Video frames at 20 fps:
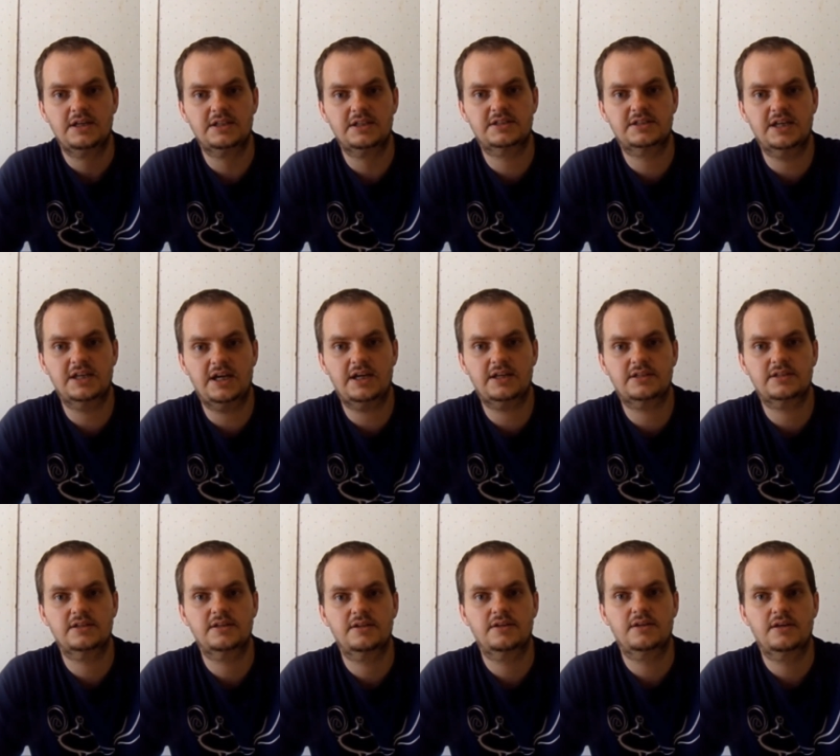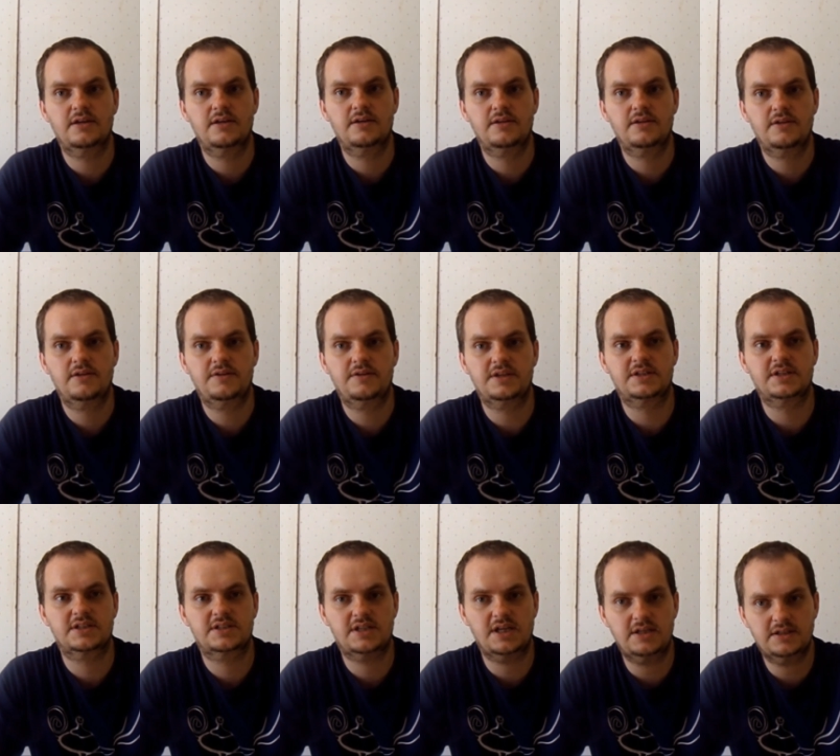is that the
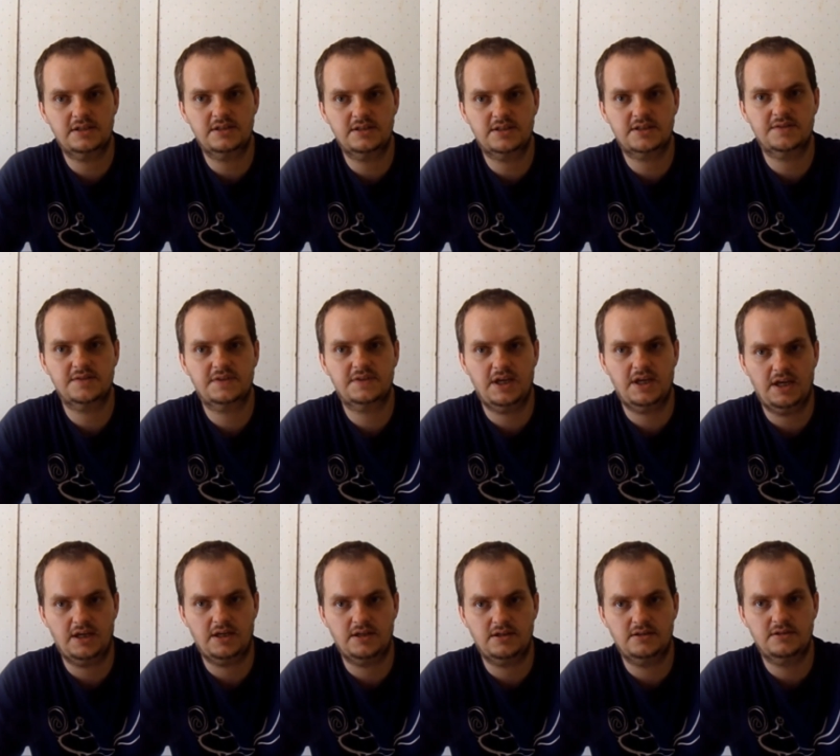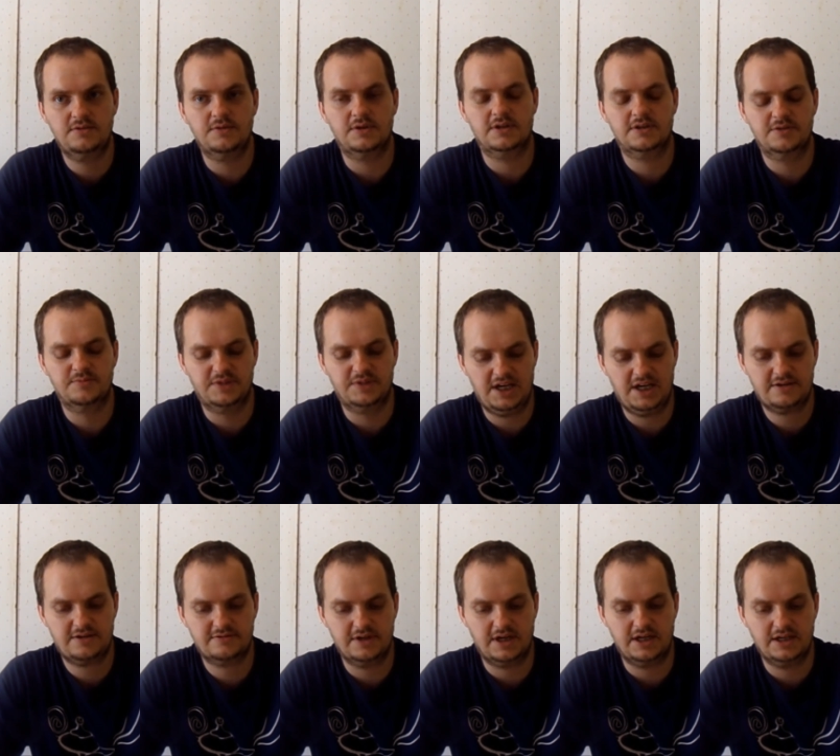descendants of Cain, who are the
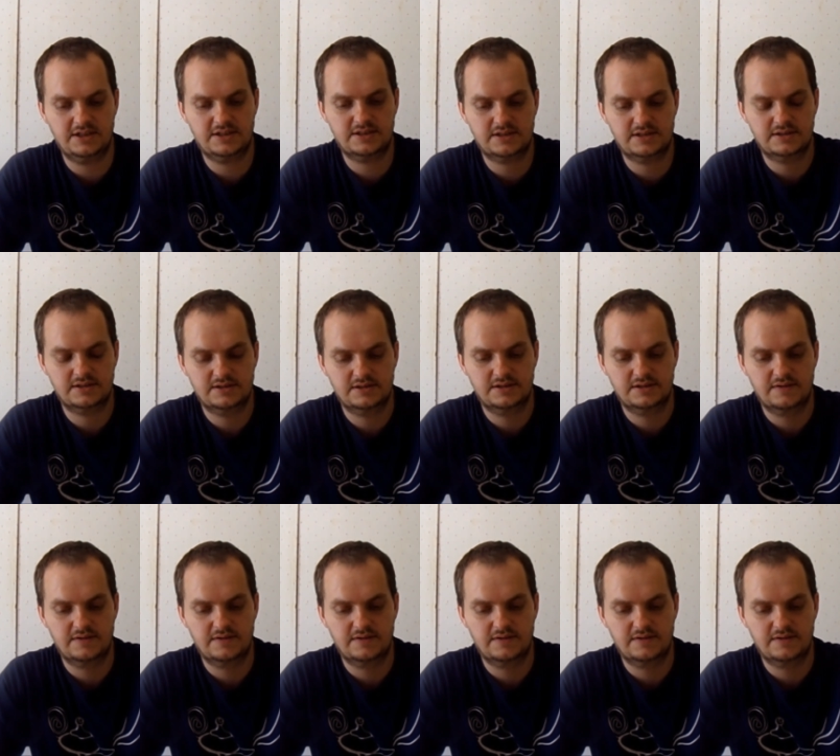black race,